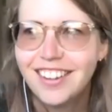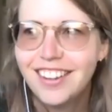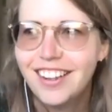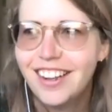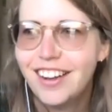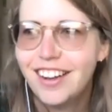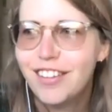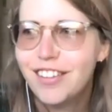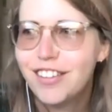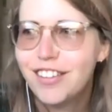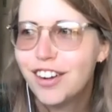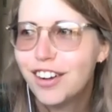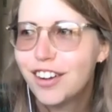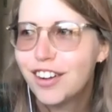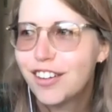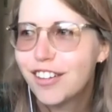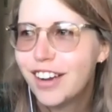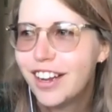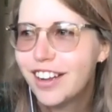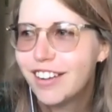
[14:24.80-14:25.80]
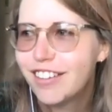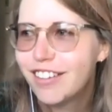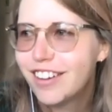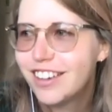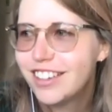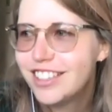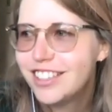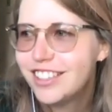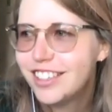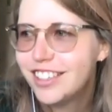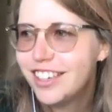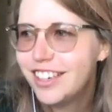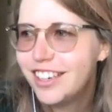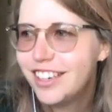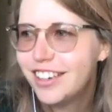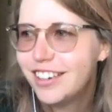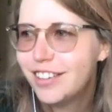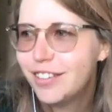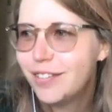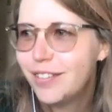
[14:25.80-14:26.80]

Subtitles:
We've got a great question here